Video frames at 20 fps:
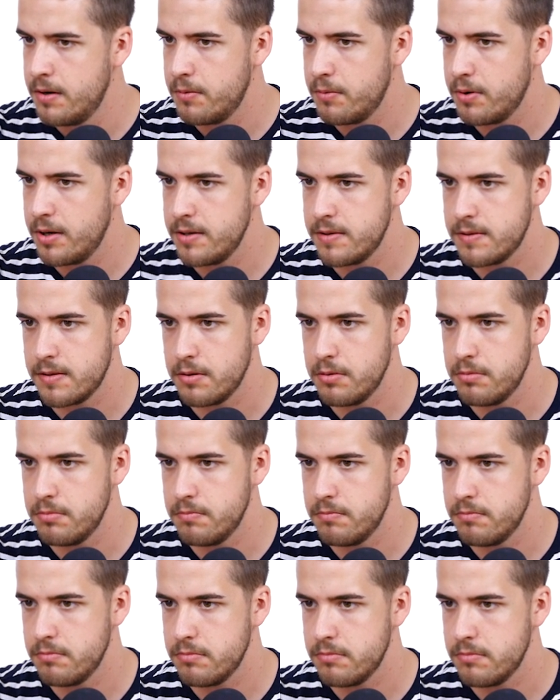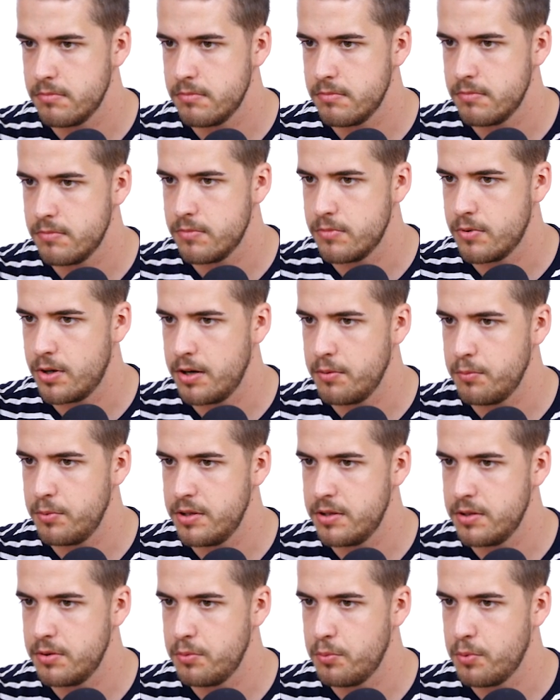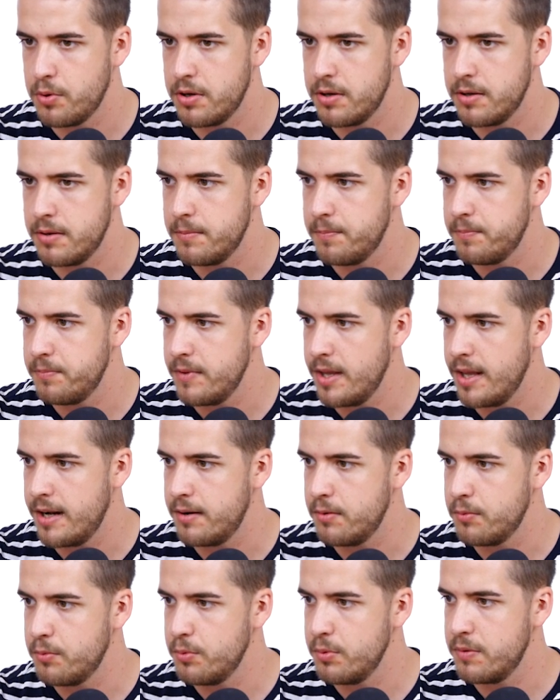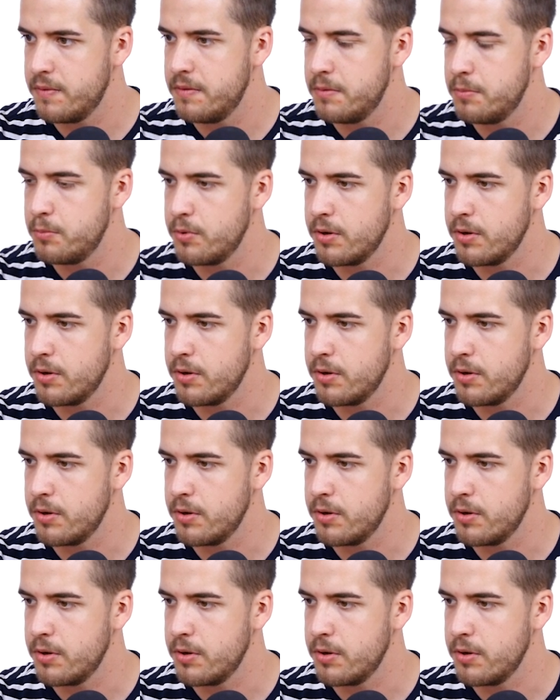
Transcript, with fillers: right? So right, we don't want to edit all of them.